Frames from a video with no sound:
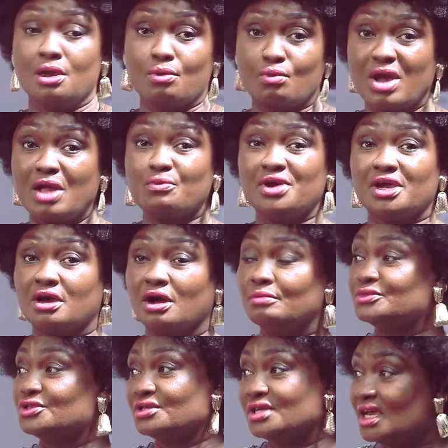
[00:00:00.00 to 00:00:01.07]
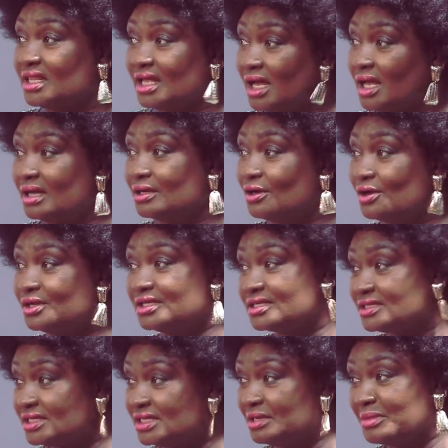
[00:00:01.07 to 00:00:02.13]
when we come together,
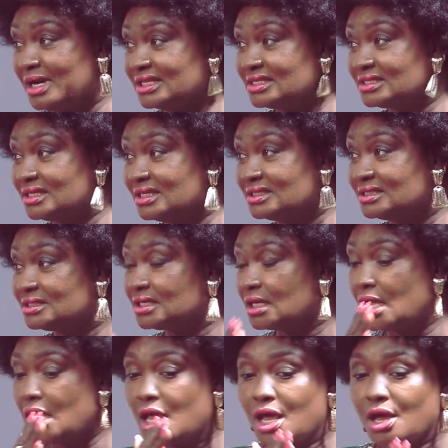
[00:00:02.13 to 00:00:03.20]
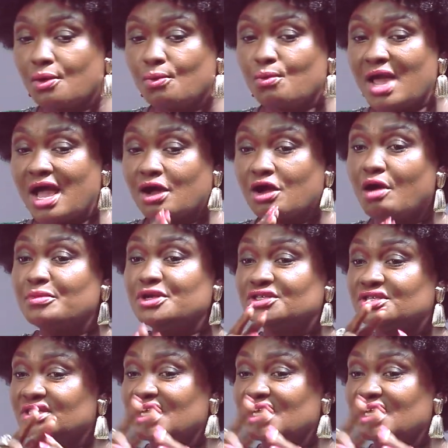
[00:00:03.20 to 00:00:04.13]
honestly, my sis, we are coming